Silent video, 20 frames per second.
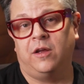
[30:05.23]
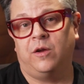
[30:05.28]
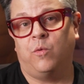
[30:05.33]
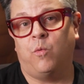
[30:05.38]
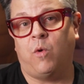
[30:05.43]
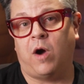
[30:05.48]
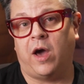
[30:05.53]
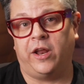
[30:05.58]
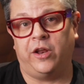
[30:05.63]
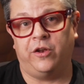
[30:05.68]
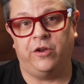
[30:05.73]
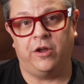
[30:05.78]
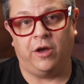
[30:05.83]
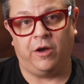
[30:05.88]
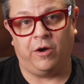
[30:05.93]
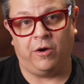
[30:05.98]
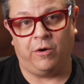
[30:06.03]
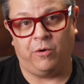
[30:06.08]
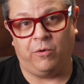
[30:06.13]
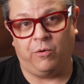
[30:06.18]
want to
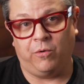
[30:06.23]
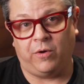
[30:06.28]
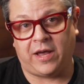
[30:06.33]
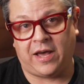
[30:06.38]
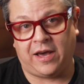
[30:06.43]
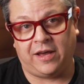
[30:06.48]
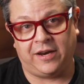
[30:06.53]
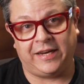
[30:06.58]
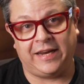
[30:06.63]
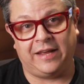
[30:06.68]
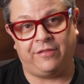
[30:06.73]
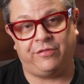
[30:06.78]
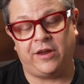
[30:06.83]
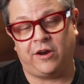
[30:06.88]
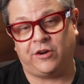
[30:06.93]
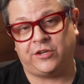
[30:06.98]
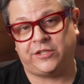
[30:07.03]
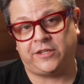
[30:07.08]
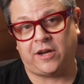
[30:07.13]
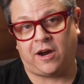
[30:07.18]
know how to get
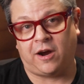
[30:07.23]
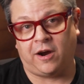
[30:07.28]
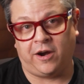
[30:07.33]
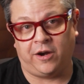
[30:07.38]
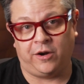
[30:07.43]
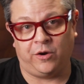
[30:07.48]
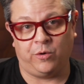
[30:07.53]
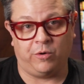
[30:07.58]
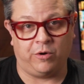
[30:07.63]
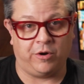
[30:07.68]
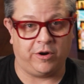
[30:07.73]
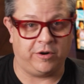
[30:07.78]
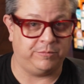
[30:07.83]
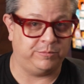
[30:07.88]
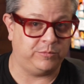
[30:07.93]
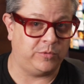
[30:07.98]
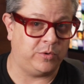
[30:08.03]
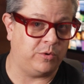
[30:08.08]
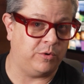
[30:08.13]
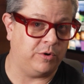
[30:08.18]
their start,
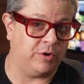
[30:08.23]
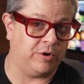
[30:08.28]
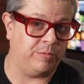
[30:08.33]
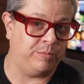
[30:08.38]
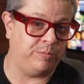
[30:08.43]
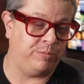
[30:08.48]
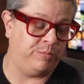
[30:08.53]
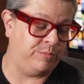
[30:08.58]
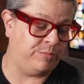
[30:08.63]
or